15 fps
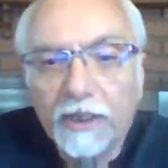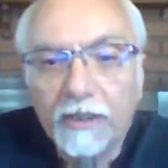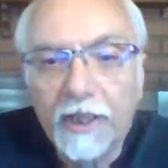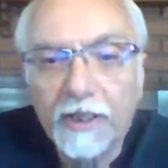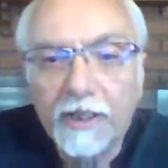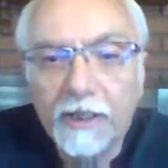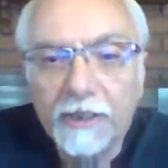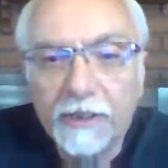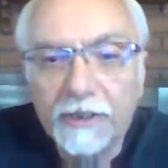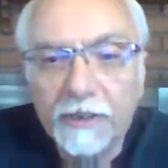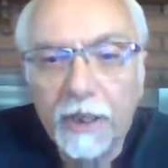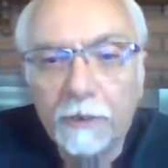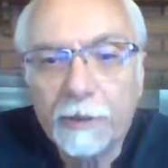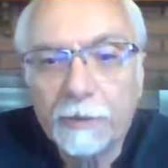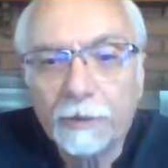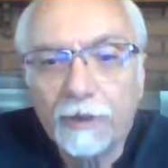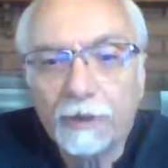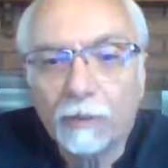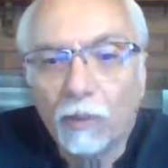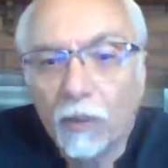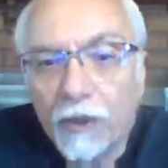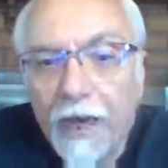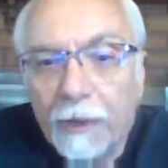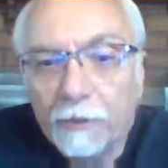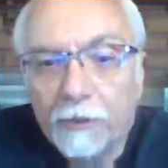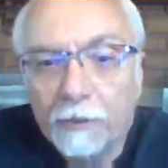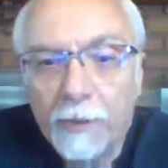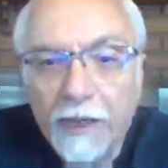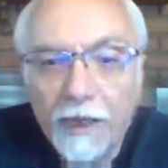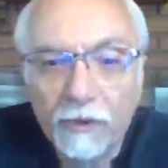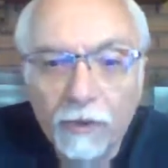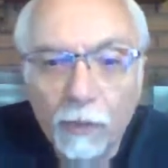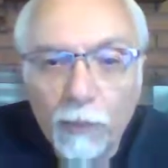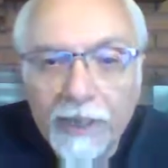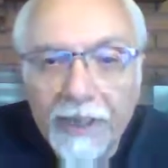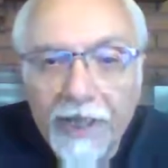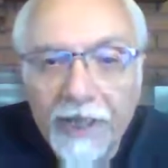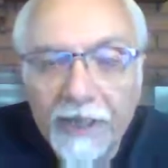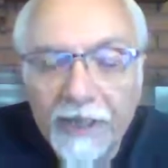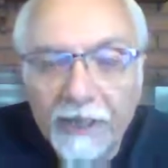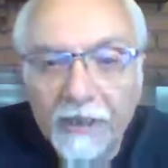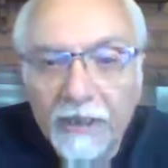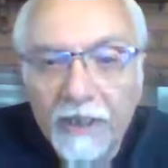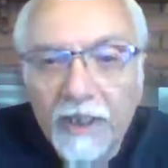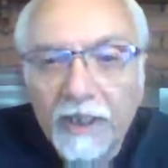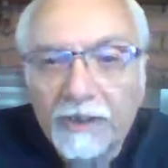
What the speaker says: let any people that weren't able to make it over the weekend in,